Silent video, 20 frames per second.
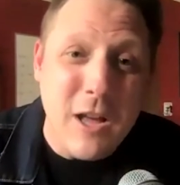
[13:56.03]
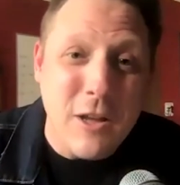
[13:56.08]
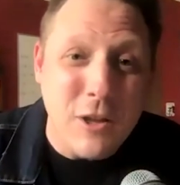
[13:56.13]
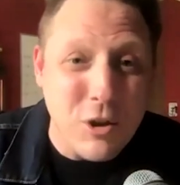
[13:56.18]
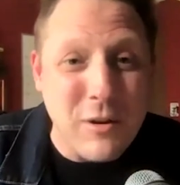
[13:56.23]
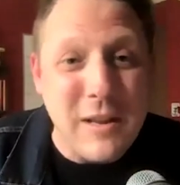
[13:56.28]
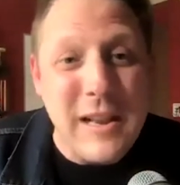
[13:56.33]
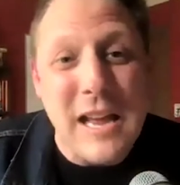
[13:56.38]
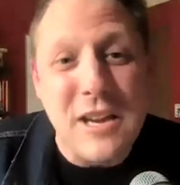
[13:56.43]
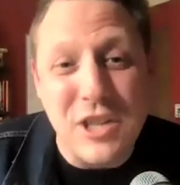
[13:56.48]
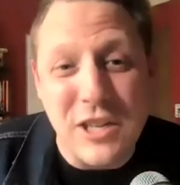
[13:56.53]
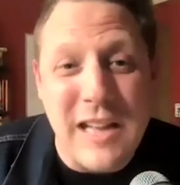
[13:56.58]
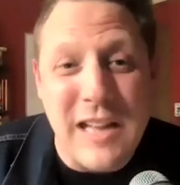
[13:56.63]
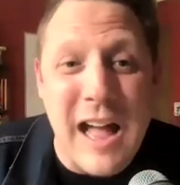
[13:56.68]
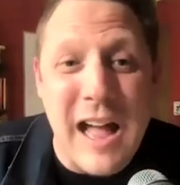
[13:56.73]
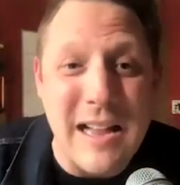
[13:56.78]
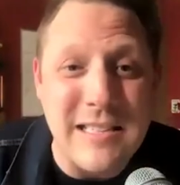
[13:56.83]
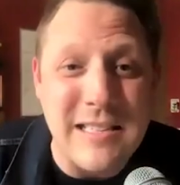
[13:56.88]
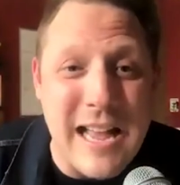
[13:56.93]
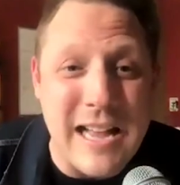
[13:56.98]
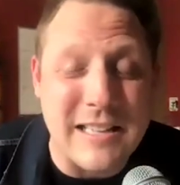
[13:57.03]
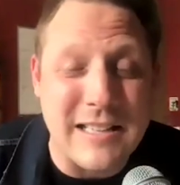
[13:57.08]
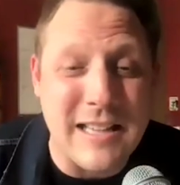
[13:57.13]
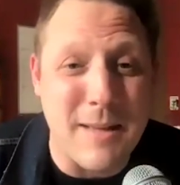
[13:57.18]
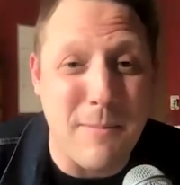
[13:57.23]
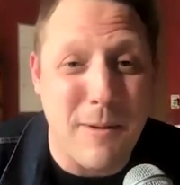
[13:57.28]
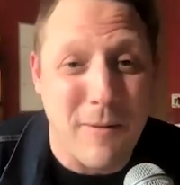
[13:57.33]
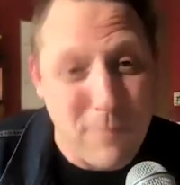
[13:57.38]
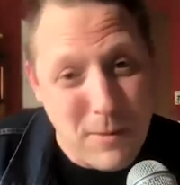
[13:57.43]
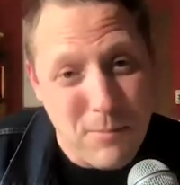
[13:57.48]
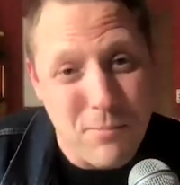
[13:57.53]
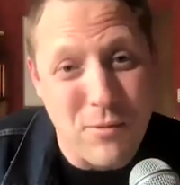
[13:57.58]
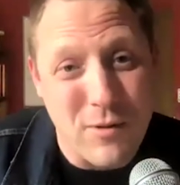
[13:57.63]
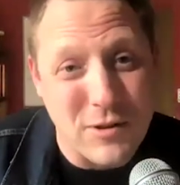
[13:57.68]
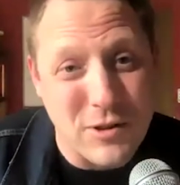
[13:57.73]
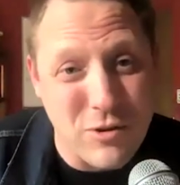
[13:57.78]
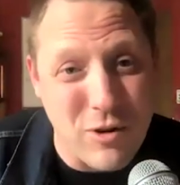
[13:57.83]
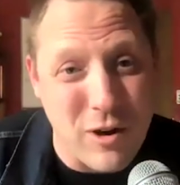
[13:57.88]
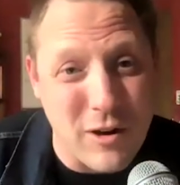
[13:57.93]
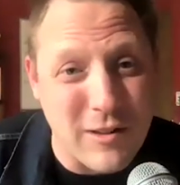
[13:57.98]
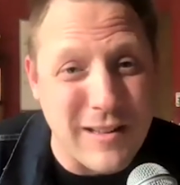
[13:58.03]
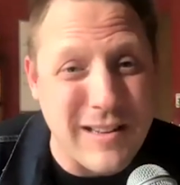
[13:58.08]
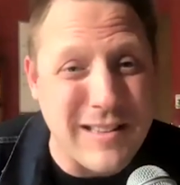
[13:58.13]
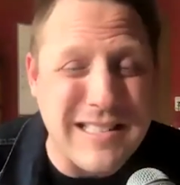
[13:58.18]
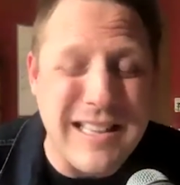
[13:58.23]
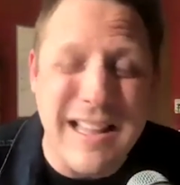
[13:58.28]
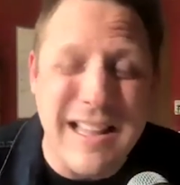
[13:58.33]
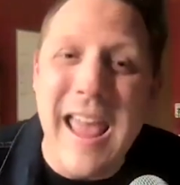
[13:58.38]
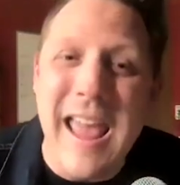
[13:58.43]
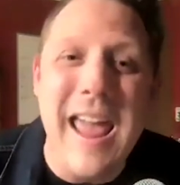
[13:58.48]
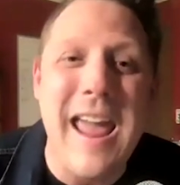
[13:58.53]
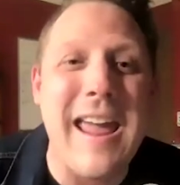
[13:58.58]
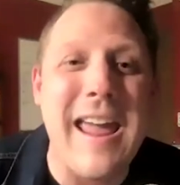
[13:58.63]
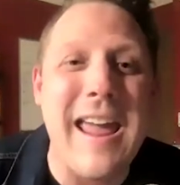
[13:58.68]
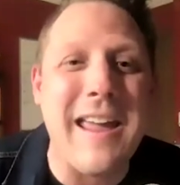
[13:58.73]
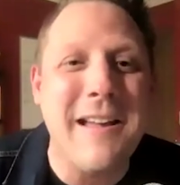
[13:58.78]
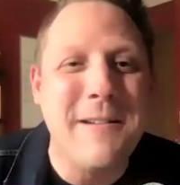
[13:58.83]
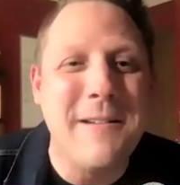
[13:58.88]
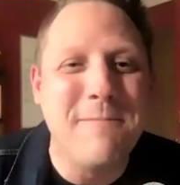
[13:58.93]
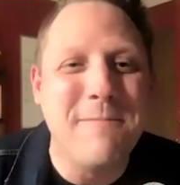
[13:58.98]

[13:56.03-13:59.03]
You can actually contact them if people are struggling and say, "Hey,